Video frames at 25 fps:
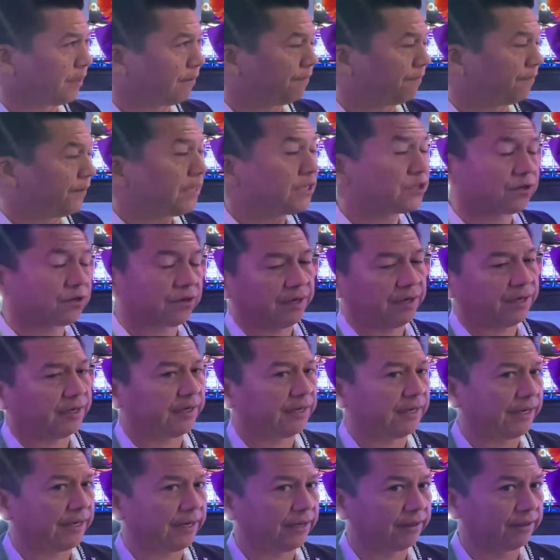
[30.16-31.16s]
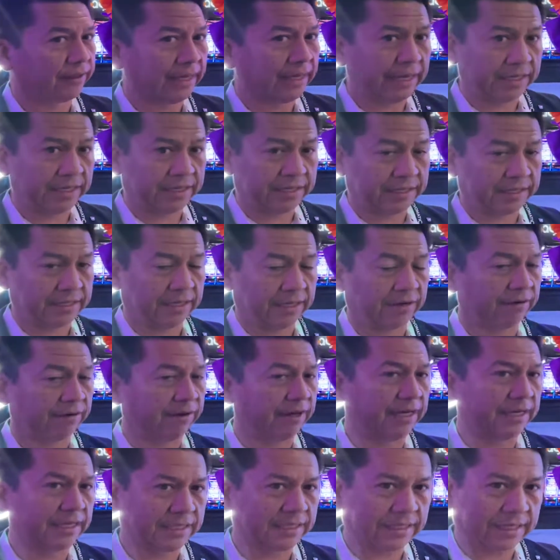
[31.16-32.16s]
featuring our latest and
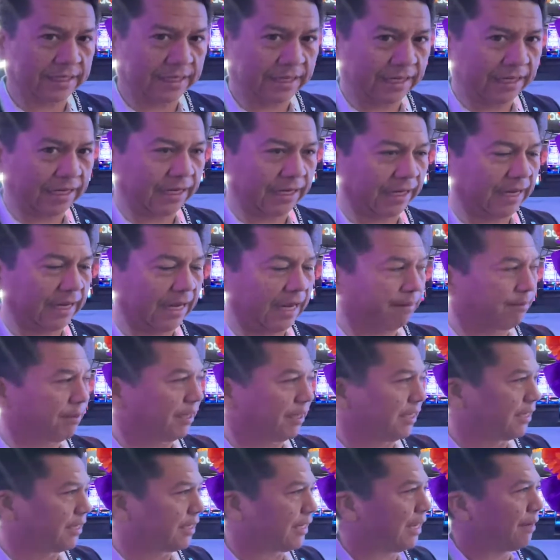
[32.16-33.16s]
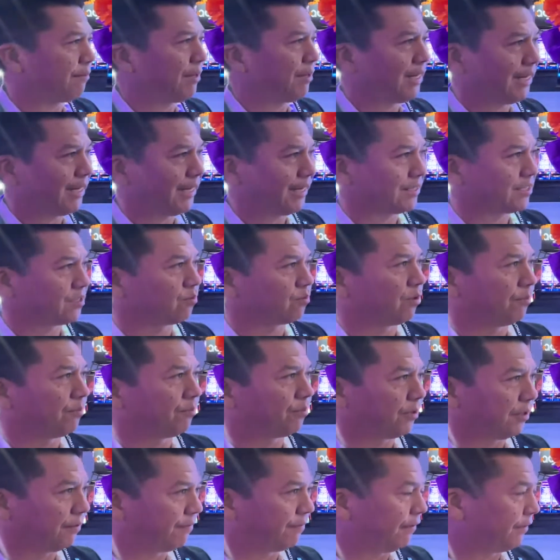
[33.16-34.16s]
greatest uh, cabinet, the Diamond X
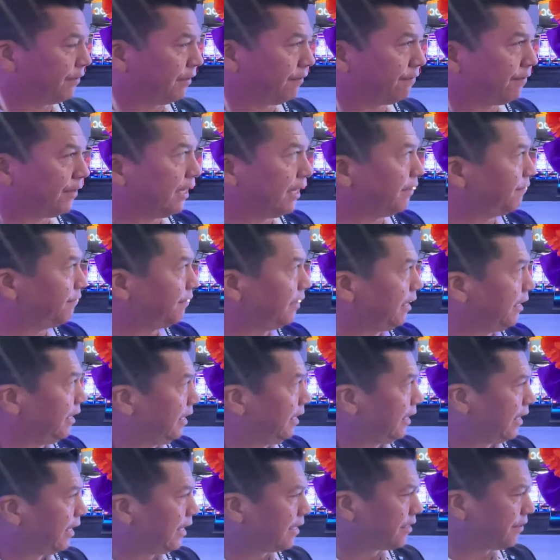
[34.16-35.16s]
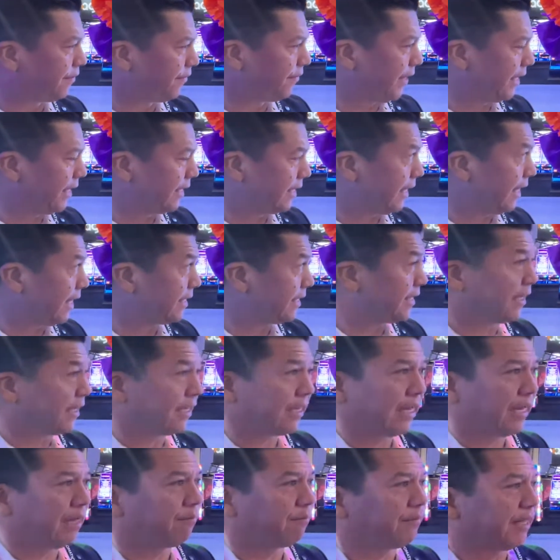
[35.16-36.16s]
1.55. It's a
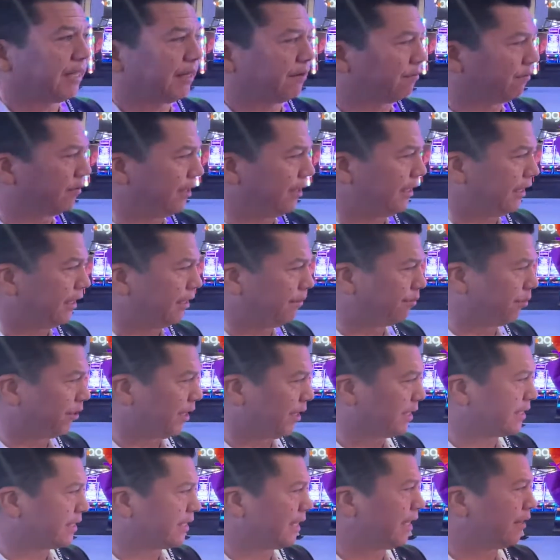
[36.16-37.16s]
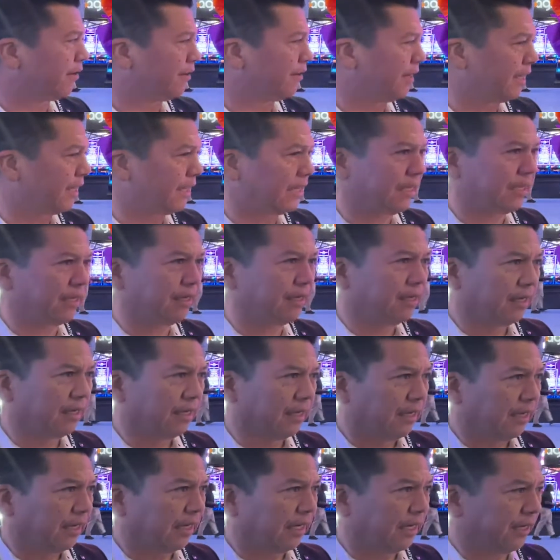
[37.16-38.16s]
fantastic game that really brings out
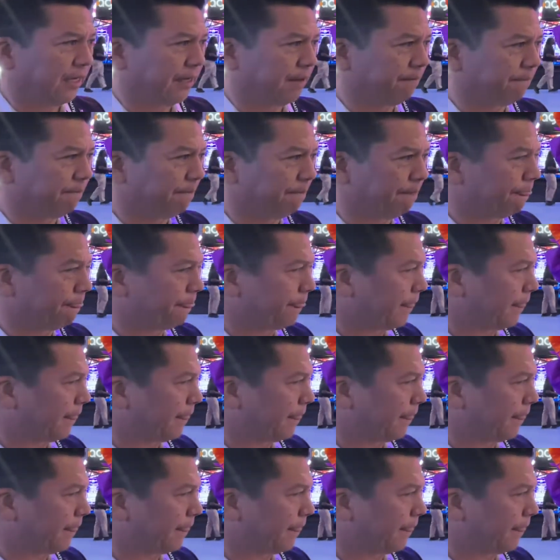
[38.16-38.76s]
the um,